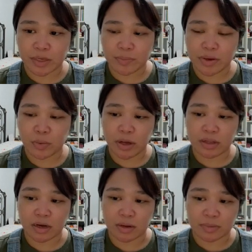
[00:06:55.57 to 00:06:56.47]
Meanwhile,
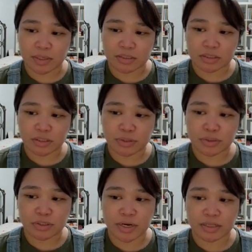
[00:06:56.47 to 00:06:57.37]
complex 2
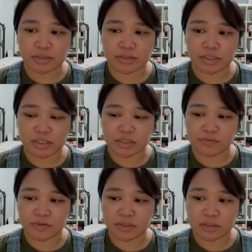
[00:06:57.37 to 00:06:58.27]
directly
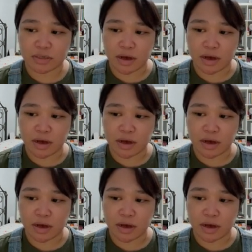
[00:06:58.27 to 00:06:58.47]
receives